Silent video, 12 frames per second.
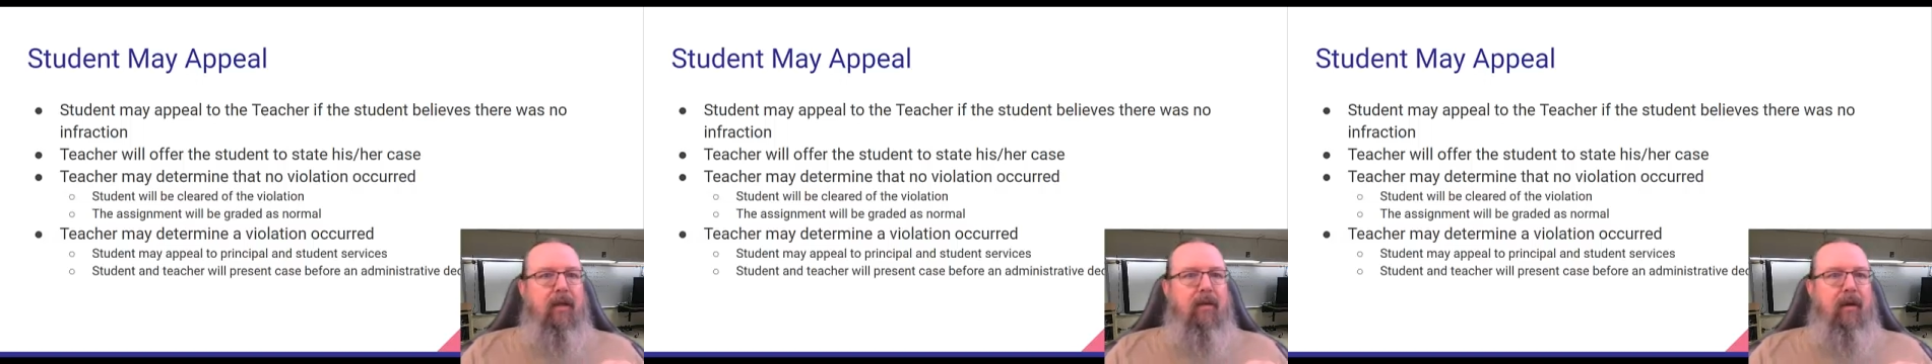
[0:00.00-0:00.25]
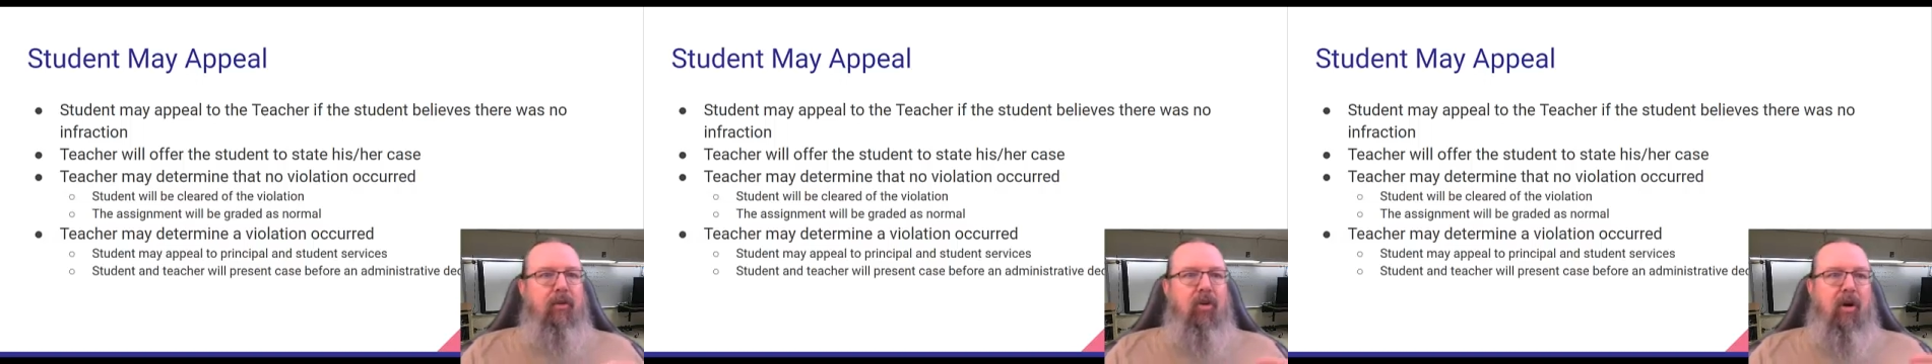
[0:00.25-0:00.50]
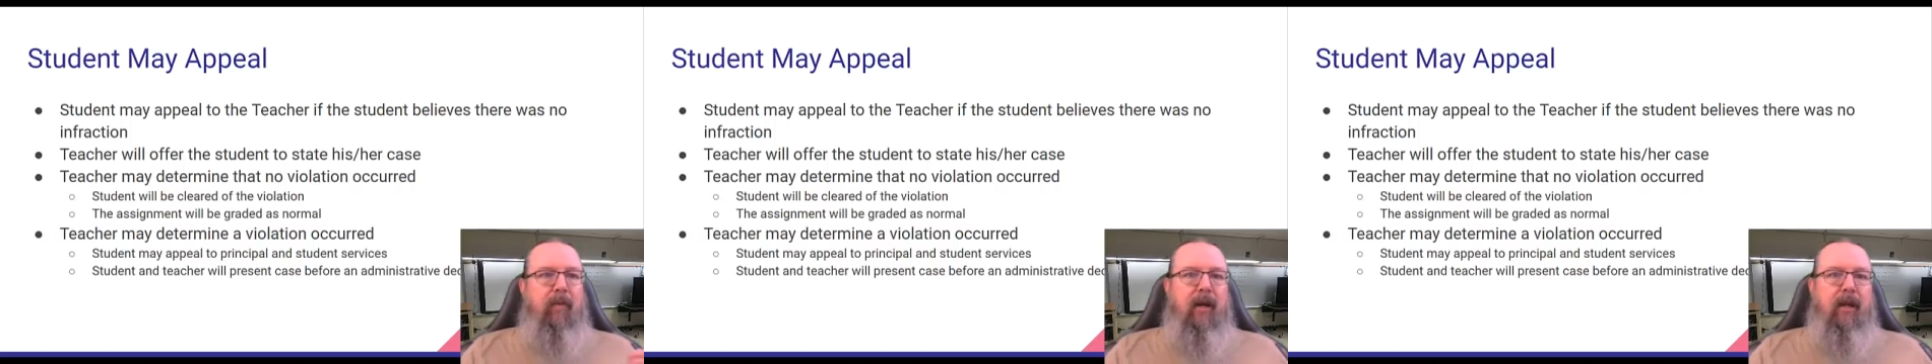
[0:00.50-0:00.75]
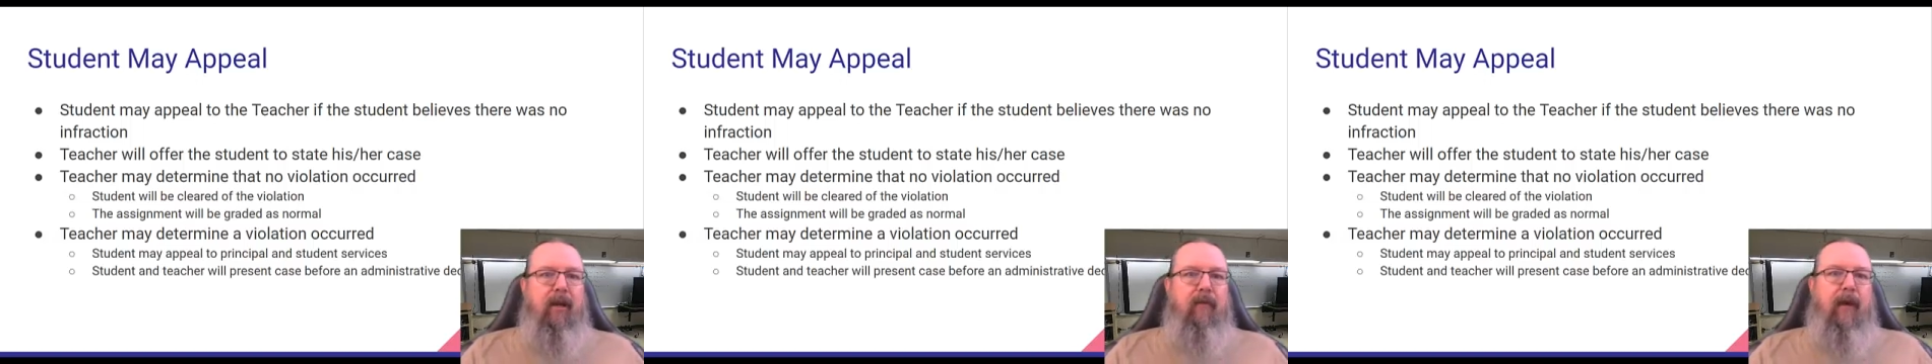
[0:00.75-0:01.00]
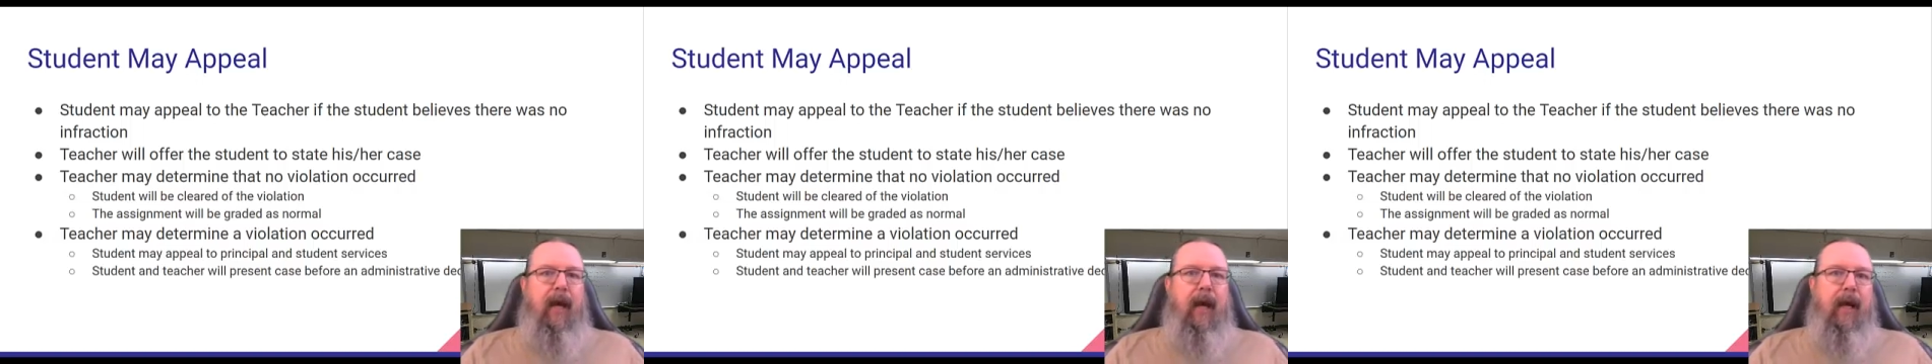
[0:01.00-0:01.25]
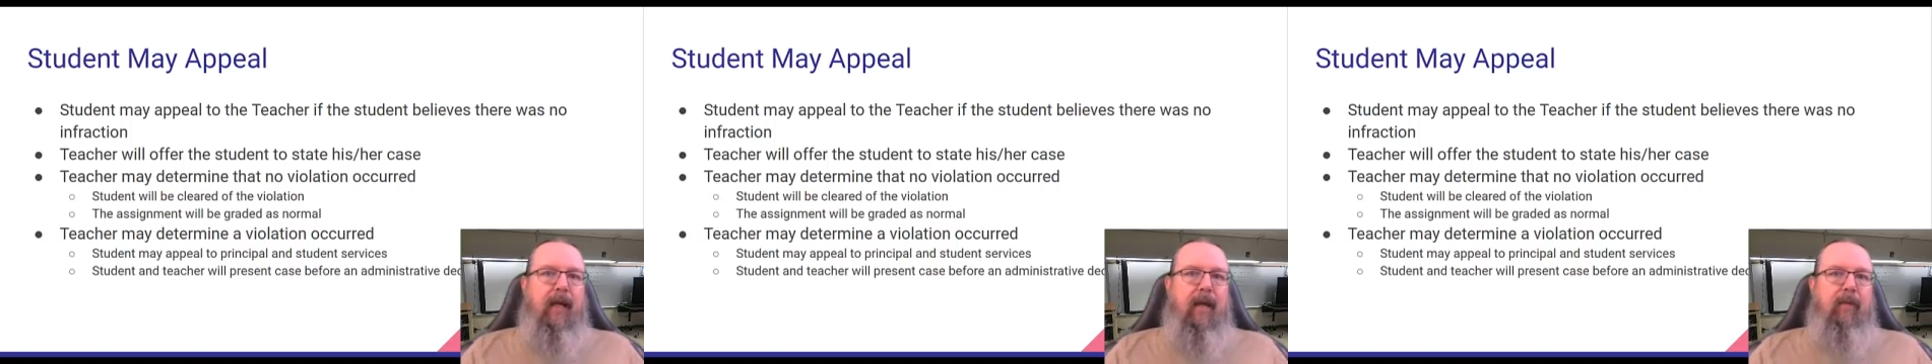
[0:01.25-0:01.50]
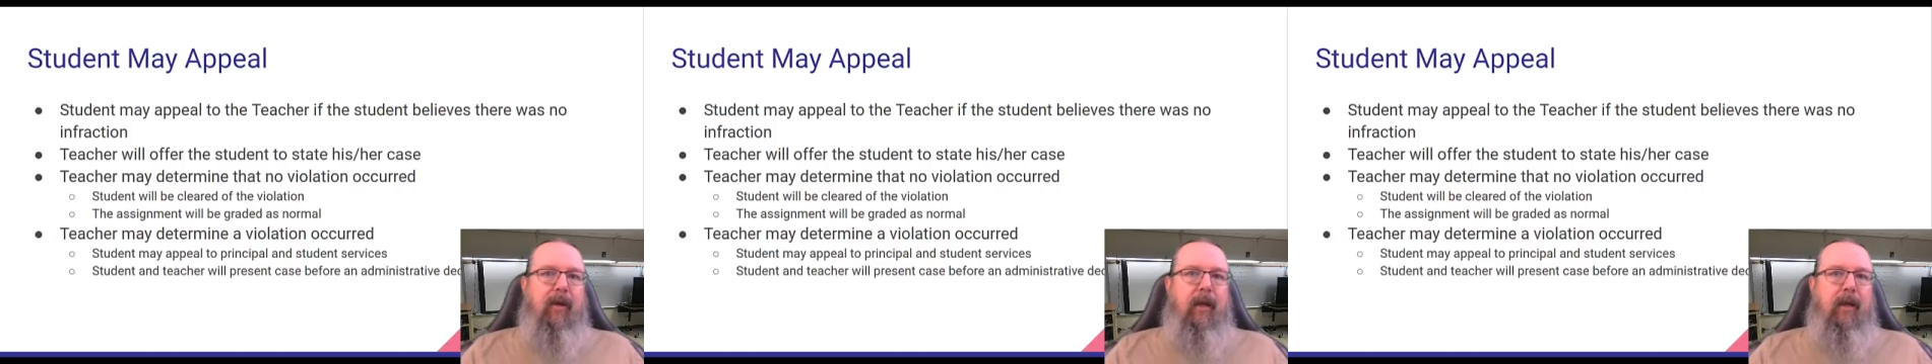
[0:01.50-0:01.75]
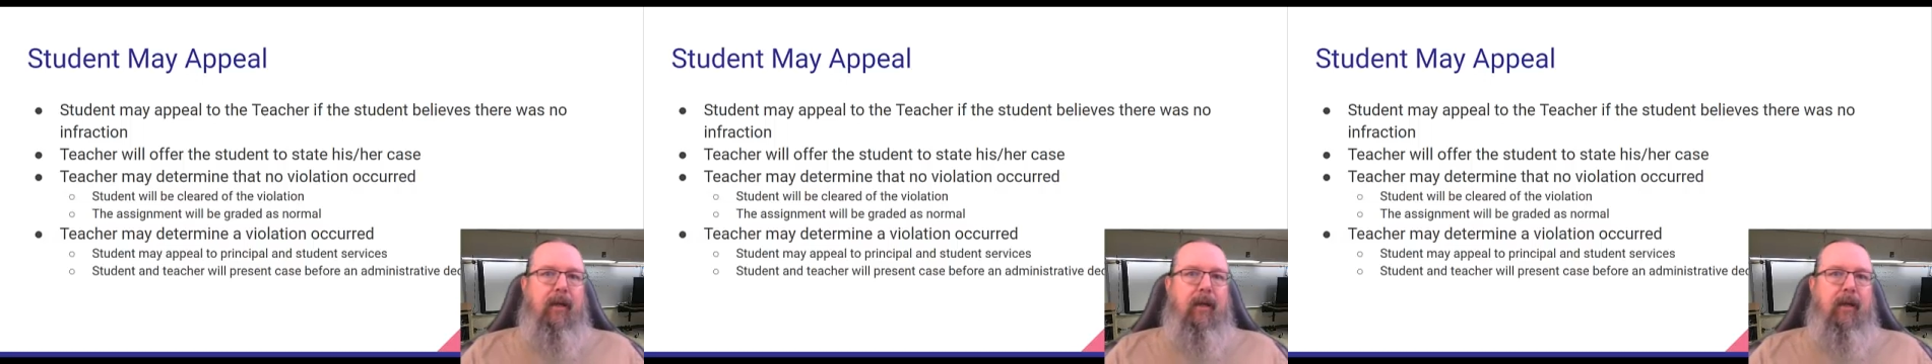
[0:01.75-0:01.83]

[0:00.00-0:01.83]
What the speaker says: to determine if academic